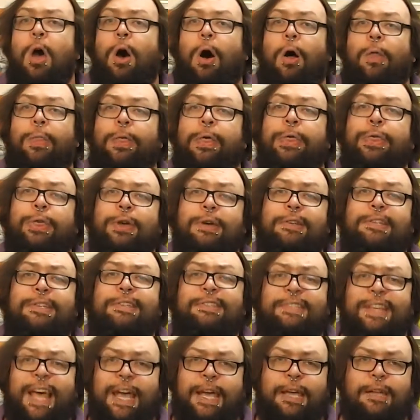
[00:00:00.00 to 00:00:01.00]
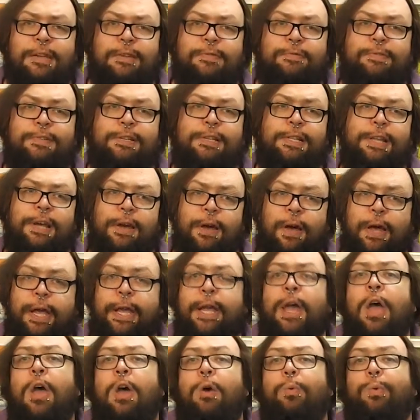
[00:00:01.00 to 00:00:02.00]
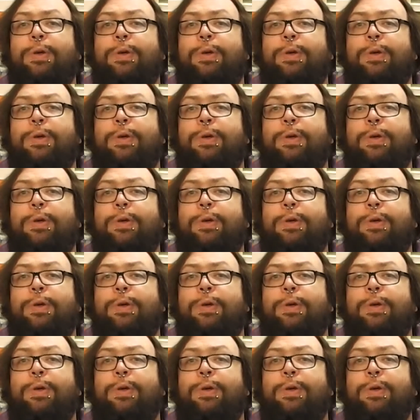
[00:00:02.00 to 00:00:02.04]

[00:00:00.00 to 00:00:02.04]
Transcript: on the 32nd of July,